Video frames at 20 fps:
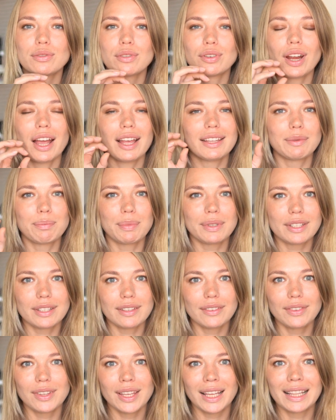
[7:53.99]
to a
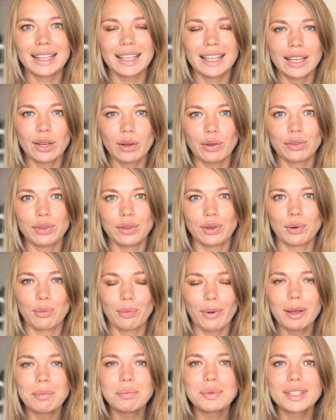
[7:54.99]
specific link on your
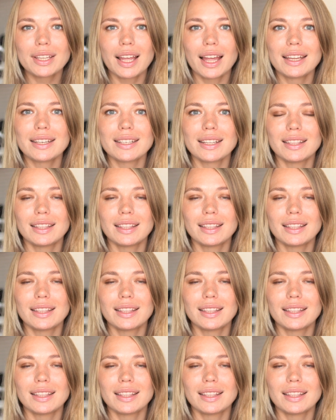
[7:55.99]
website,